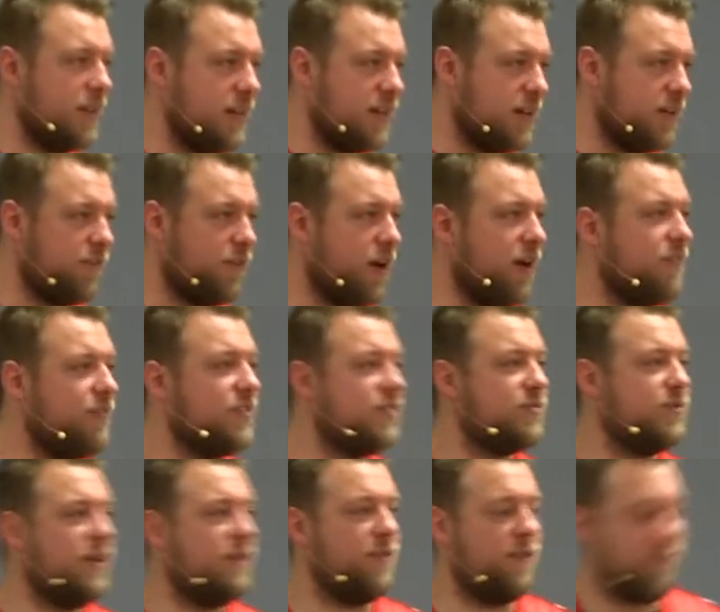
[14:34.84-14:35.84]
of harvest.
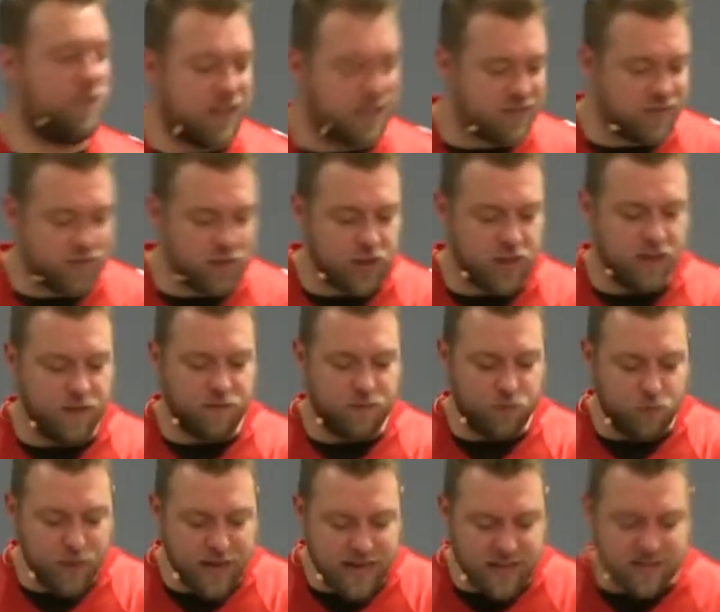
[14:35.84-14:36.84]
We have a festival of
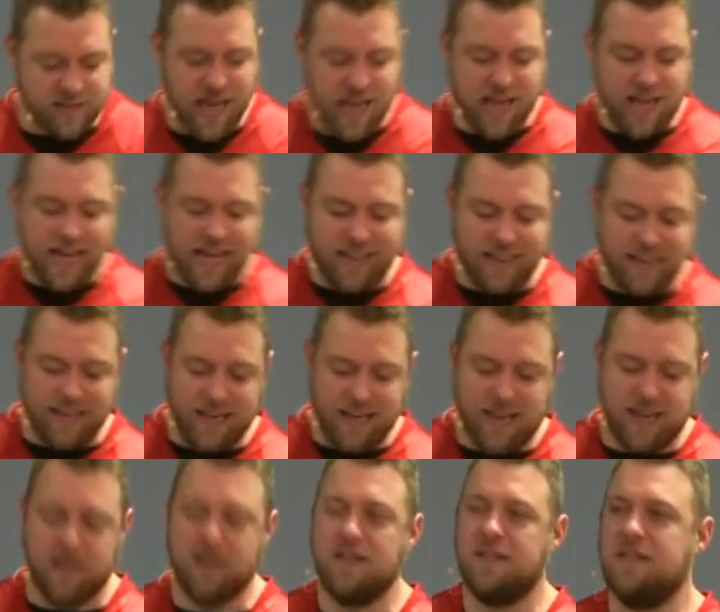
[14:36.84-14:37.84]
weeks at the
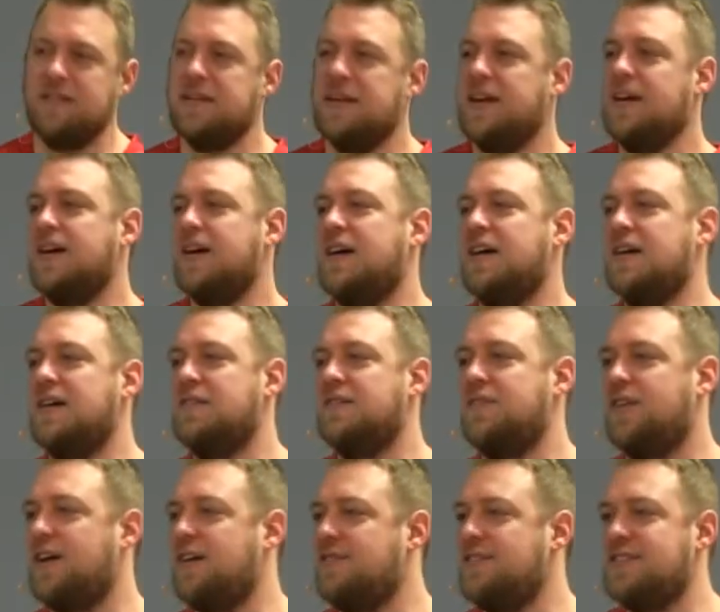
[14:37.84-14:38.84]
end of
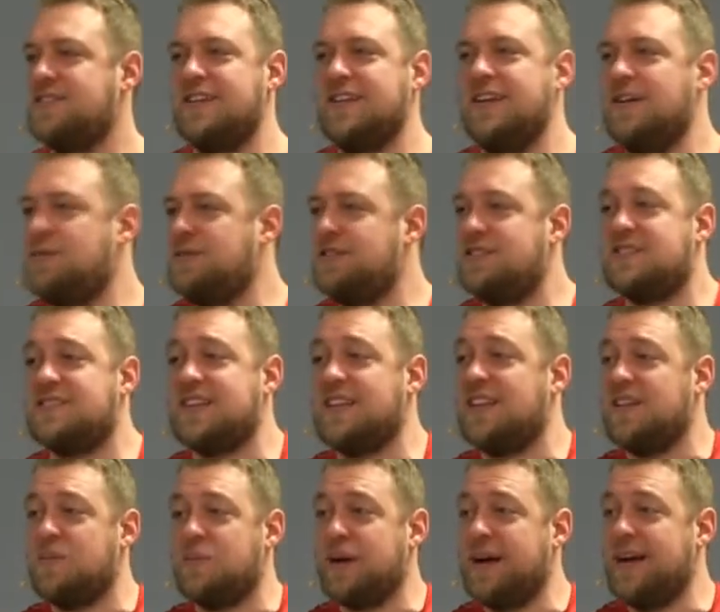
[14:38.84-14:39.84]
harvest. And here we just
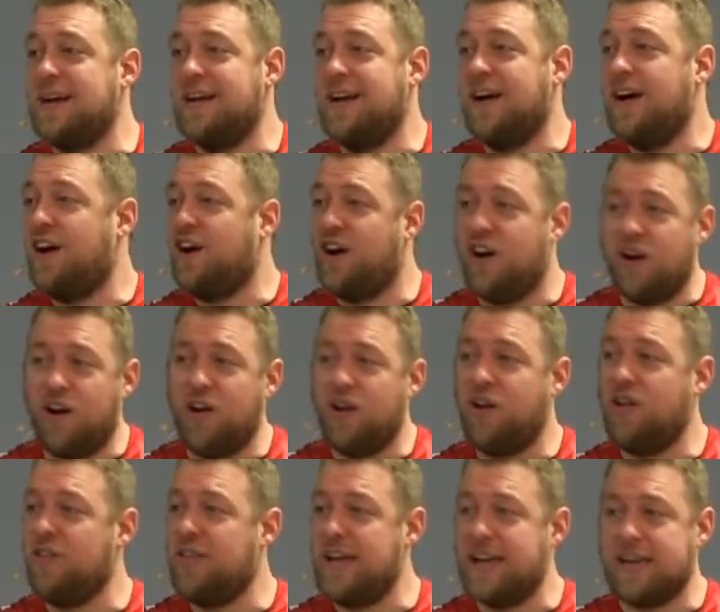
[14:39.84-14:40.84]
celebrate
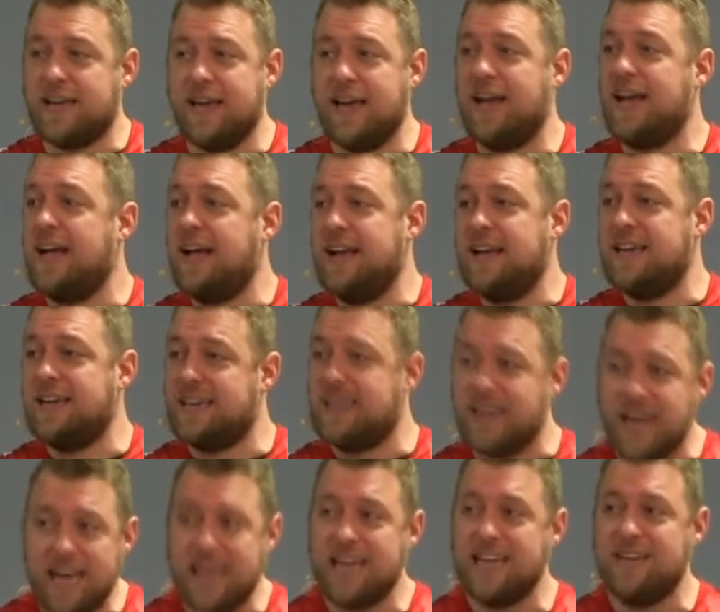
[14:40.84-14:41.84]
all that God
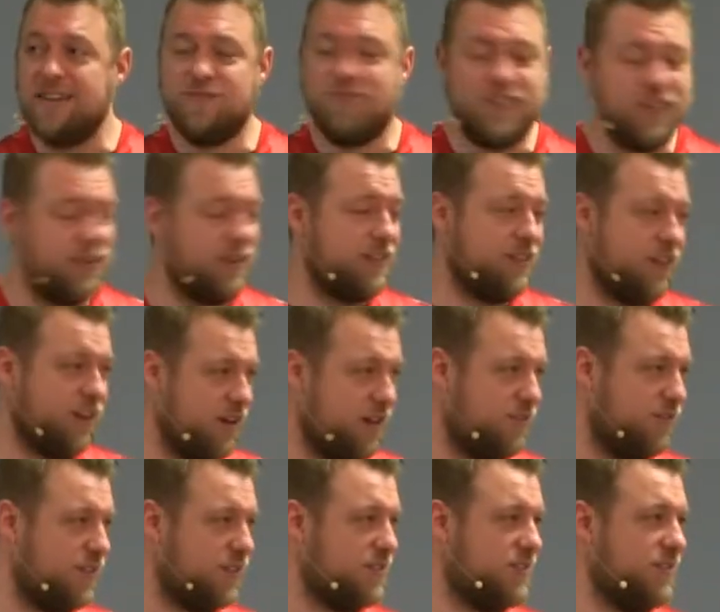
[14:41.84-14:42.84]
gave during the
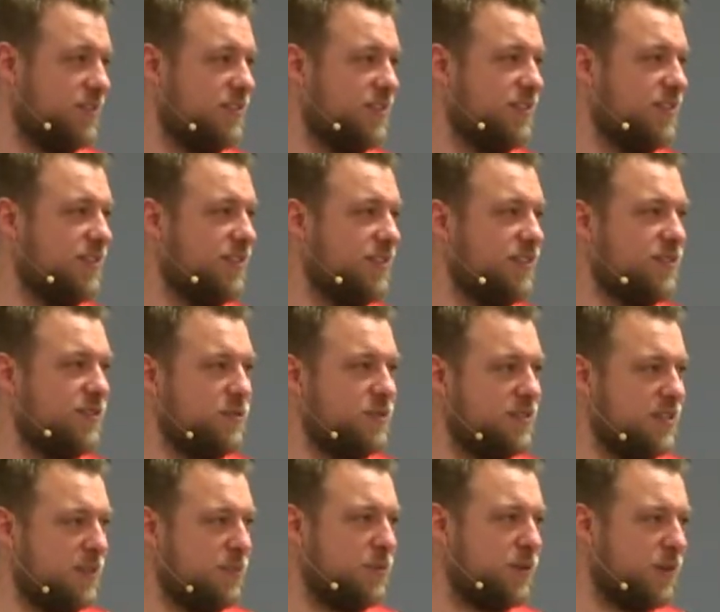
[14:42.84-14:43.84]
harvest. Do we see
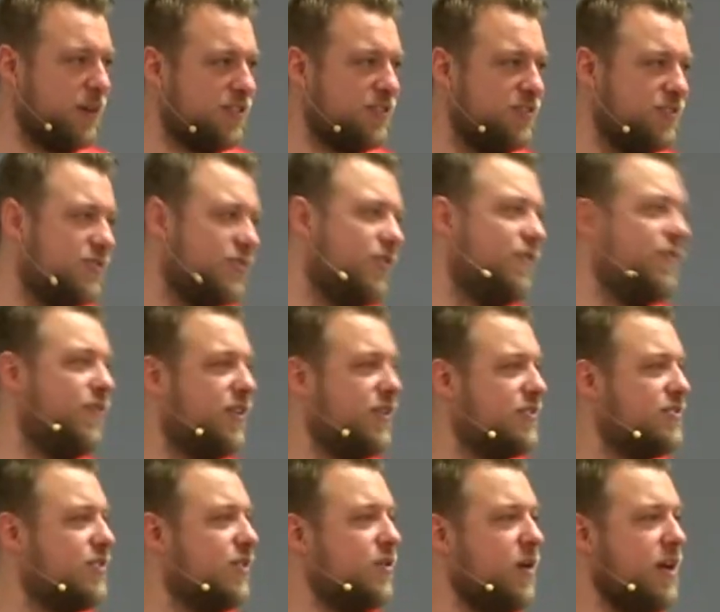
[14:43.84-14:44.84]
the progression so far?
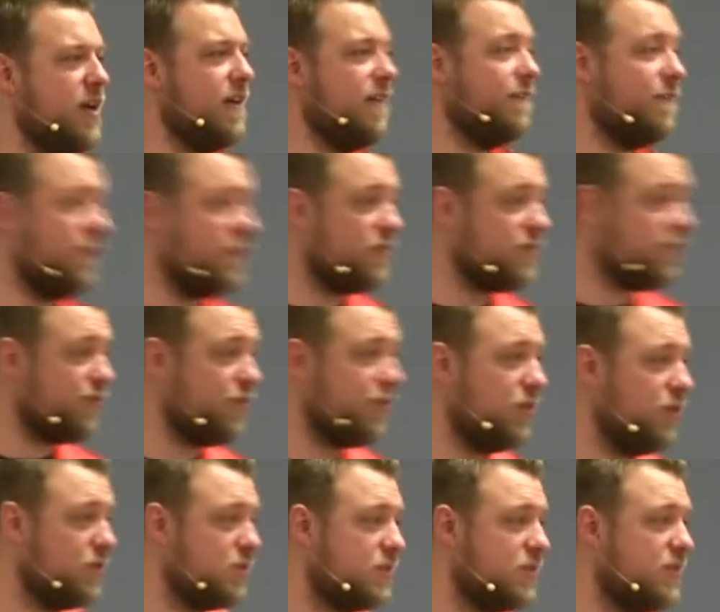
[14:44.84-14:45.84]
So first
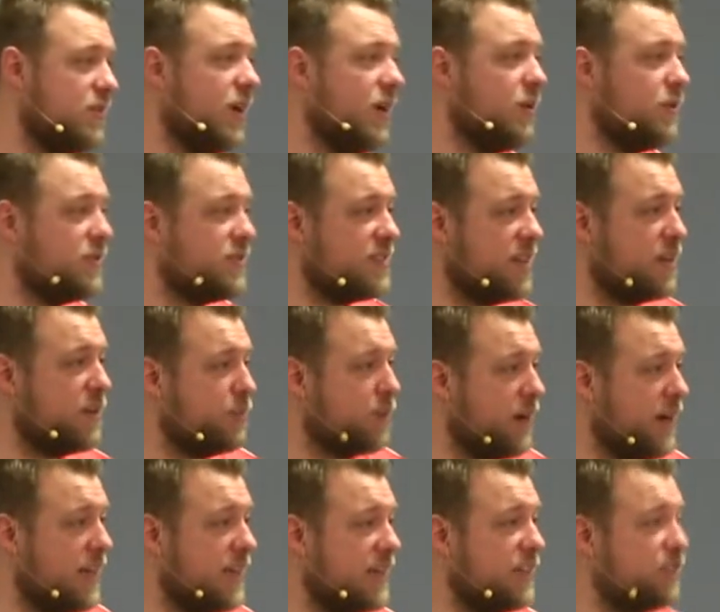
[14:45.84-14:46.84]
fruits, we're
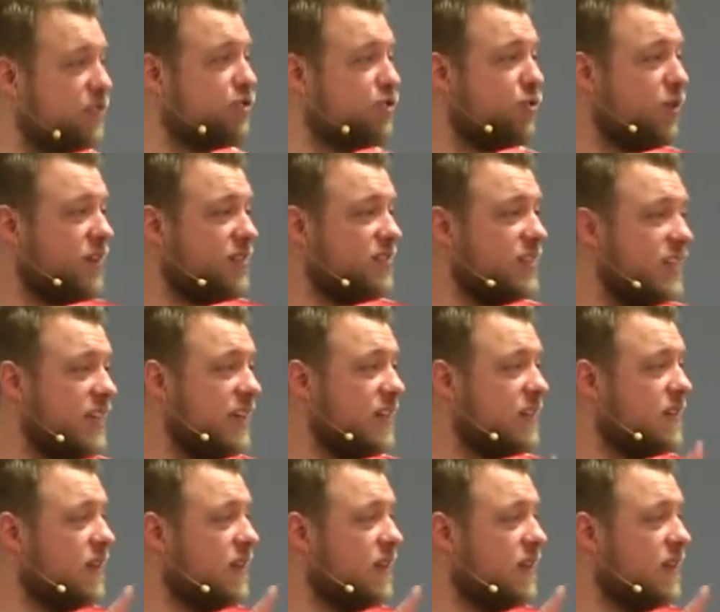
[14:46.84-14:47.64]
celebrating and trusting